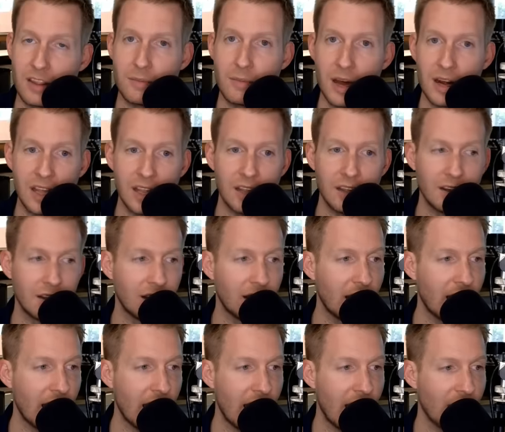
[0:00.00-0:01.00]
money.
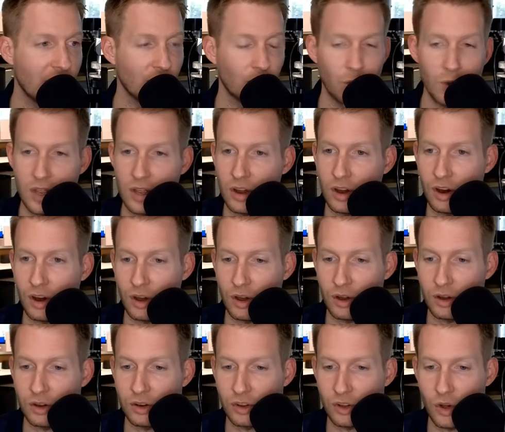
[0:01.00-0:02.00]
And we
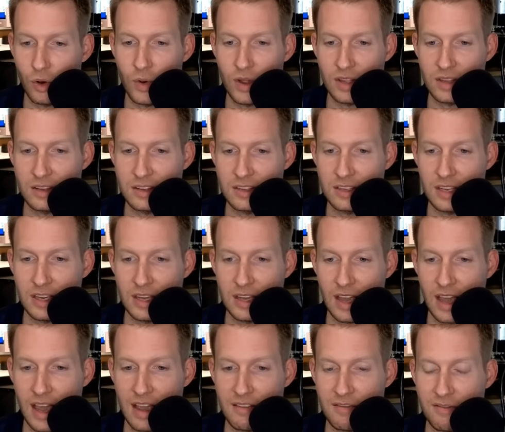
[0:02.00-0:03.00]
are going to
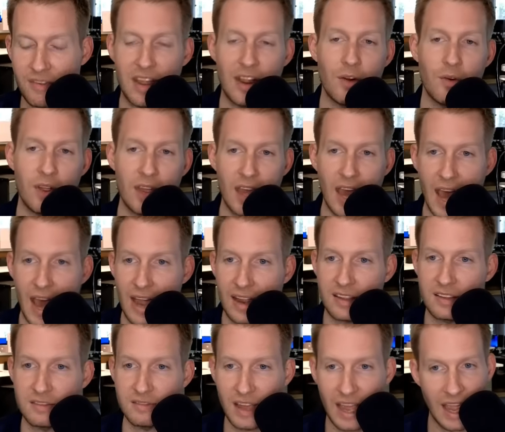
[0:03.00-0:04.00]
see a very
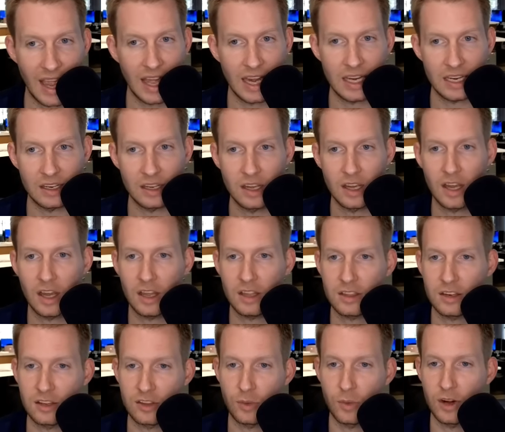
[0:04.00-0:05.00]
active end to
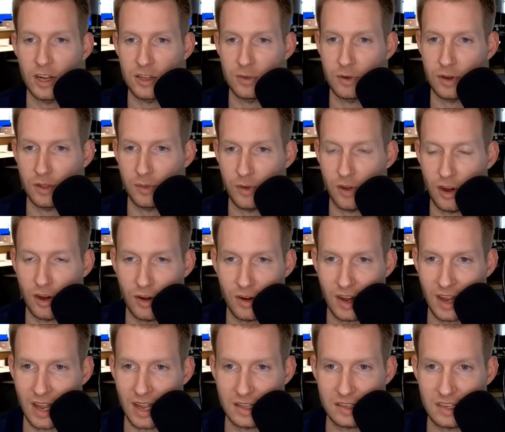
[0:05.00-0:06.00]
the 2023
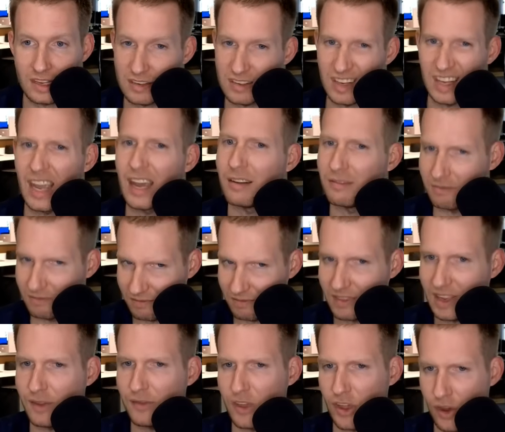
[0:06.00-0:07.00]
hurricane season again
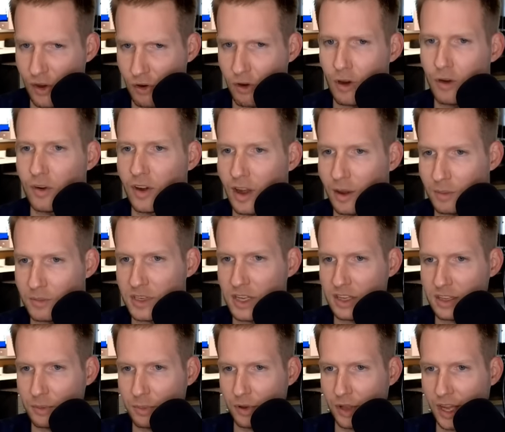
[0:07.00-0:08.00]
if the euro comes
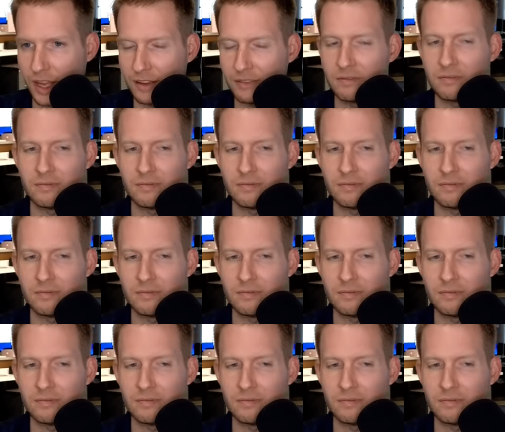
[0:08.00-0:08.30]
into play.